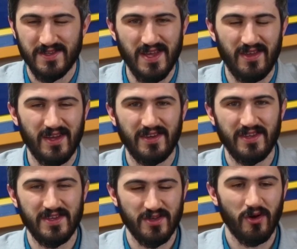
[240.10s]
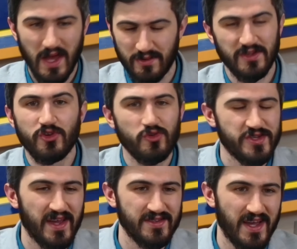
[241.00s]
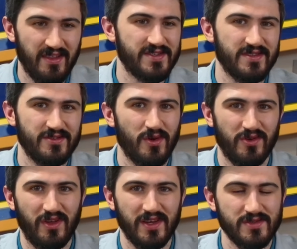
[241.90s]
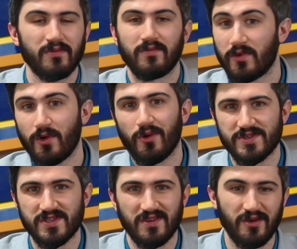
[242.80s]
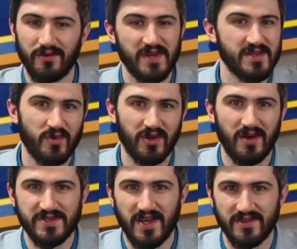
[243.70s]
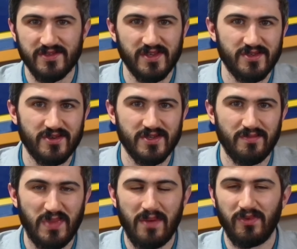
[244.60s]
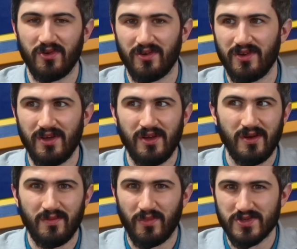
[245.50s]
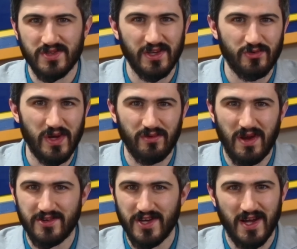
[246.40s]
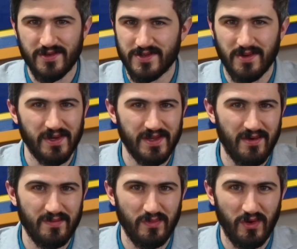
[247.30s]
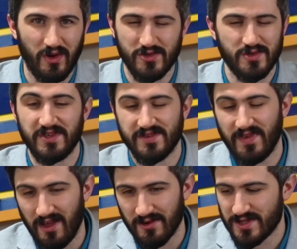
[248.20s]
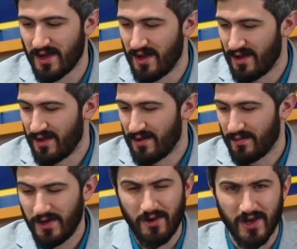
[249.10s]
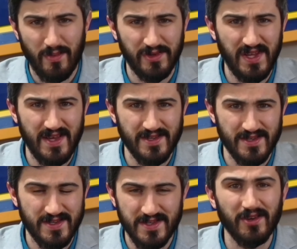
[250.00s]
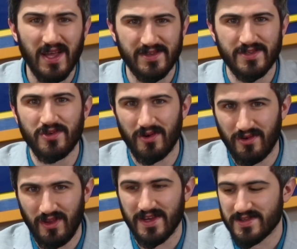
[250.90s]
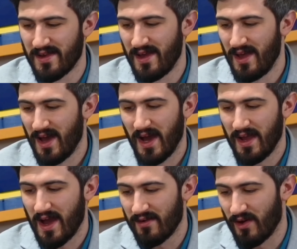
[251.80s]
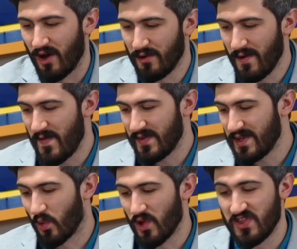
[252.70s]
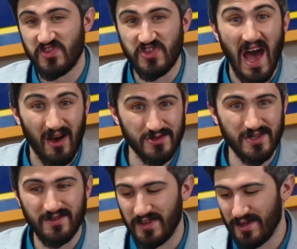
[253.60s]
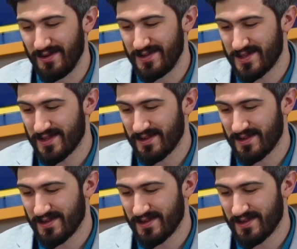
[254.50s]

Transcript: not like I did this, oh yeah, within 2 seconds it got less than 200 likes. Well, of course, it takes more than a couple seconds unless you're some popular person like Dwayne The Rock Johnson or something like that, hundreds of millions of followers. But no, a couple days, still got less than 200 likes. Out of 151,000 views?